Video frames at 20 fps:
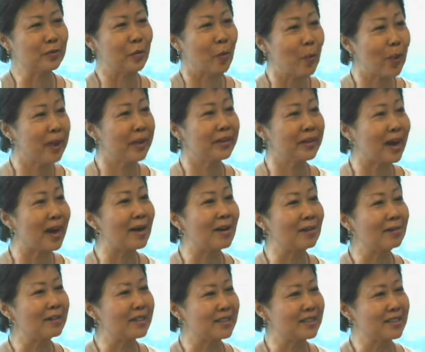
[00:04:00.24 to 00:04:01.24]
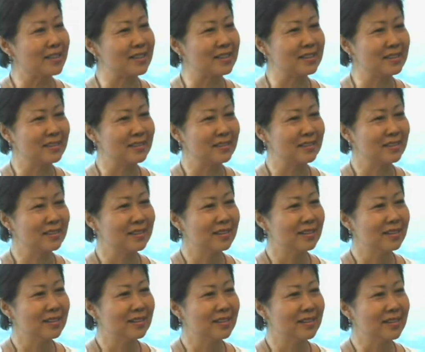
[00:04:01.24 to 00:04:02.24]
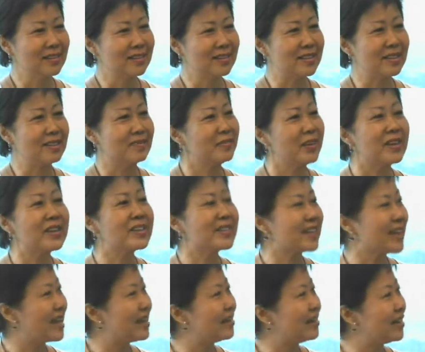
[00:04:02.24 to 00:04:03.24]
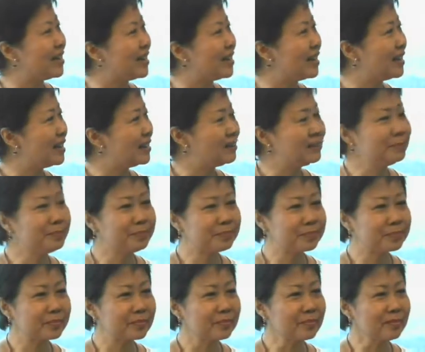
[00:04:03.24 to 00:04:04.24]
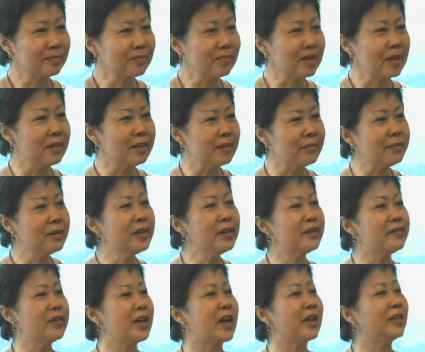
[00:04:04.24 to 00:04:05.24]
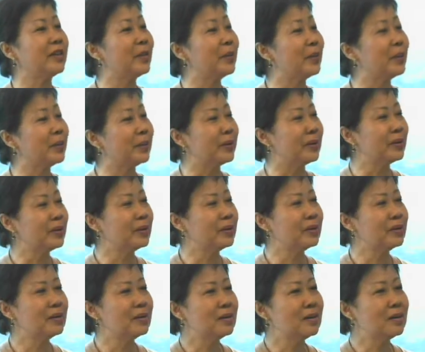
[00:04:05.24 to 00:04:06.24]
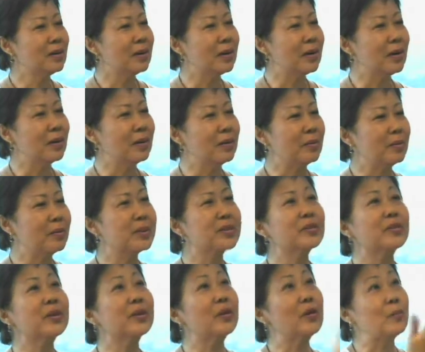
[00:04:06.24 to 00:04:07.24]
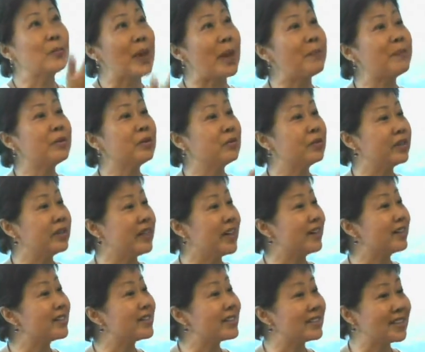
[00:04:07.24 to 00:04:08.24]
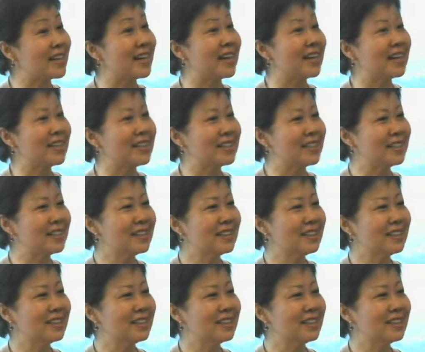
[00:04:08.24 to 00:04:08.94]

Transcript: going now is very scary, you know. The fear of the unknown, what's going to happen over the other side,